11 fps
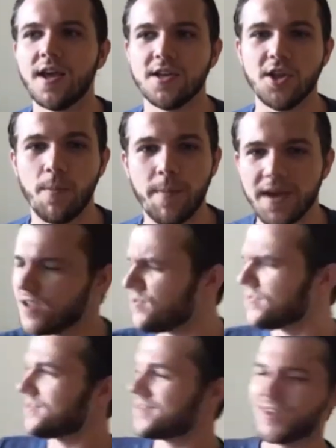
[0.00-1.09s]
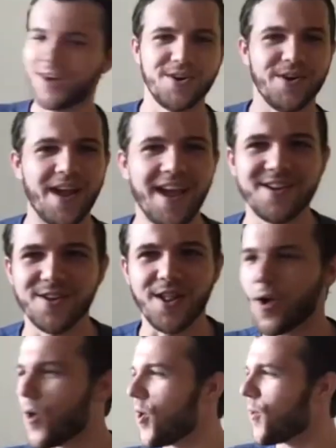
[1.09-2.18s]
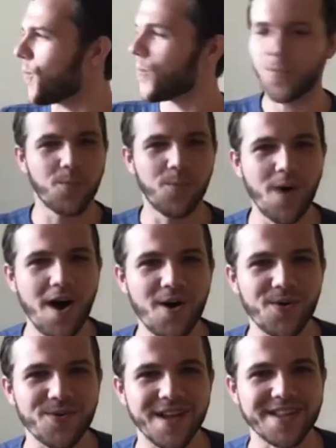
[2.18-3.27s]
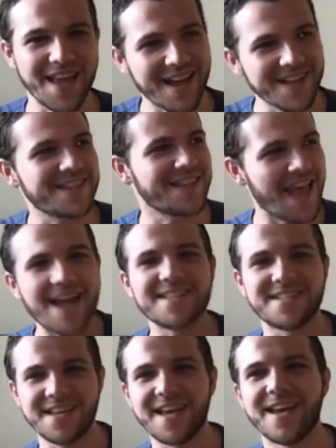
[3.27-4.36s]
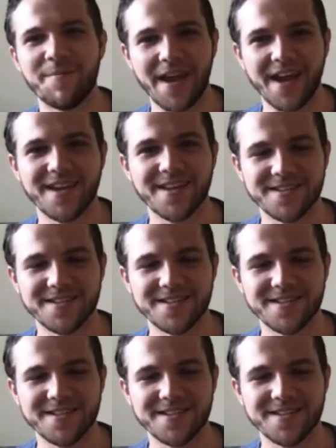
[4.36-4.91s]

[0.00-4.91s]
you know, make you turn your head and you're like, oh, whoa, like that, that's it, man.